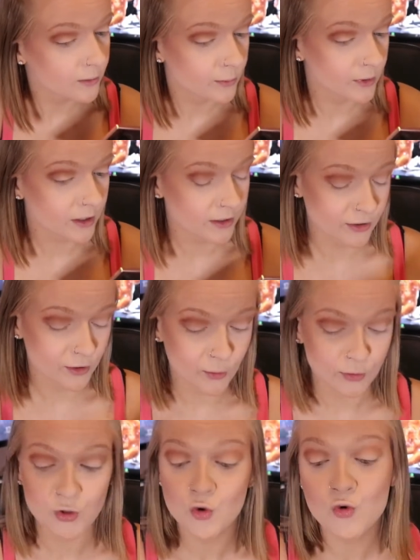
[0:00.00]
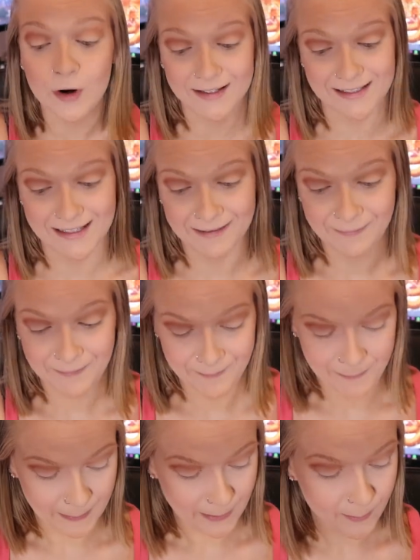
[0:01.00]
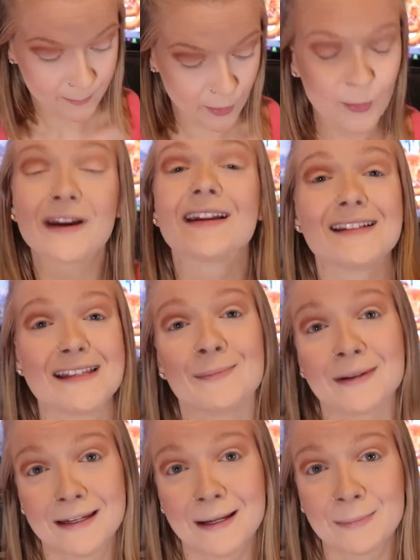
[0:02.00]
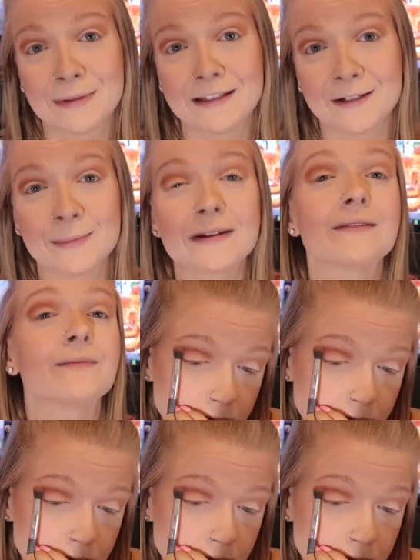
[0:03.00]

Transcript: We're not gonna go too crazy but we're gonna deepen it up a little bit.